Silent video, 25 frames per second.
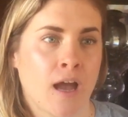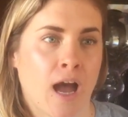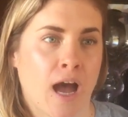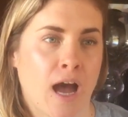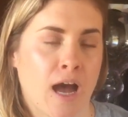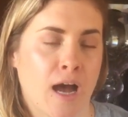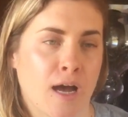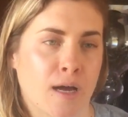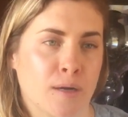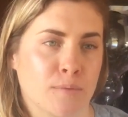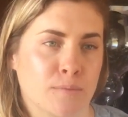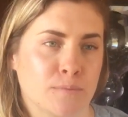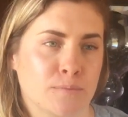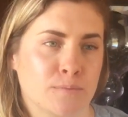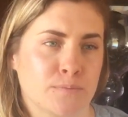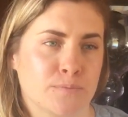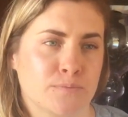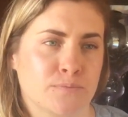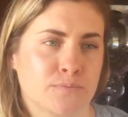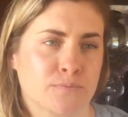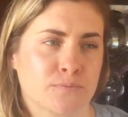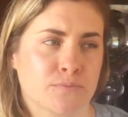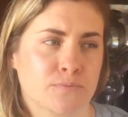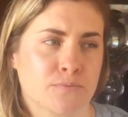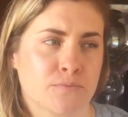
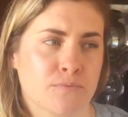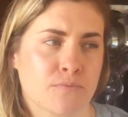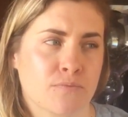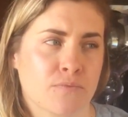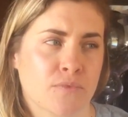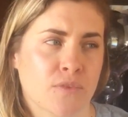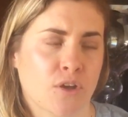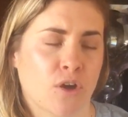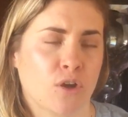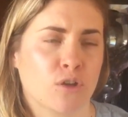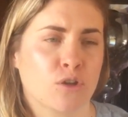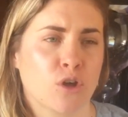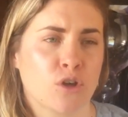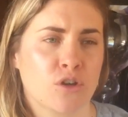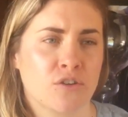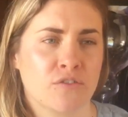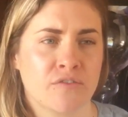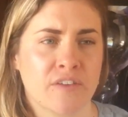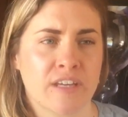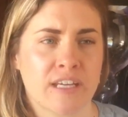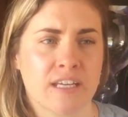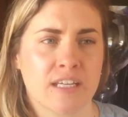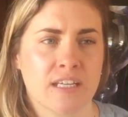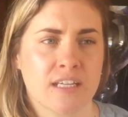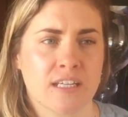a lot of